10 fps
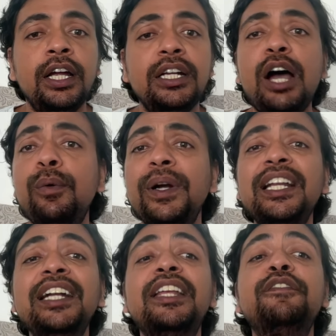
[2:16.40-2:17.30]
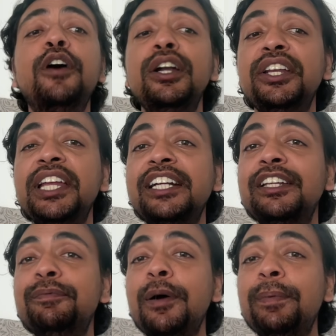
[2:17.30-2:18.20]
Now what are default
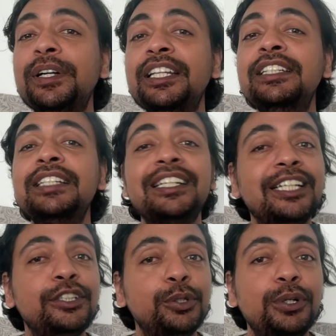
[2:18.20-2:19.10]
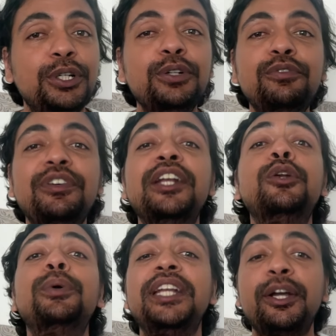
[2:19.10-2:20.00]
reactive properties? As I told you, when
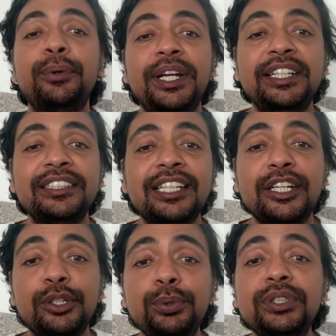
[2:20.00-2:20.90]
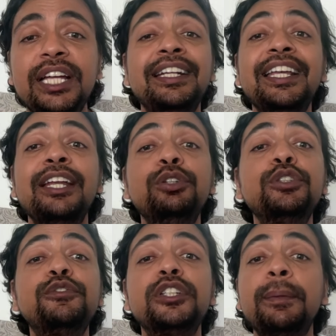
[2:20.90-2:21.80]
no decorators are used, and they are
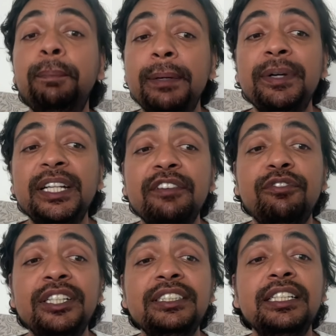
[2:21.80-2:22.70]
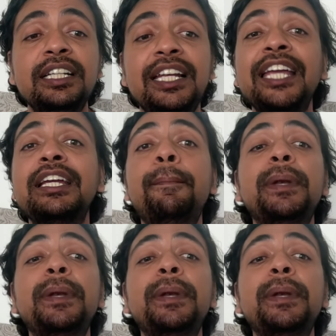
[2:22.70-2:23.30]
used for the primitive ones like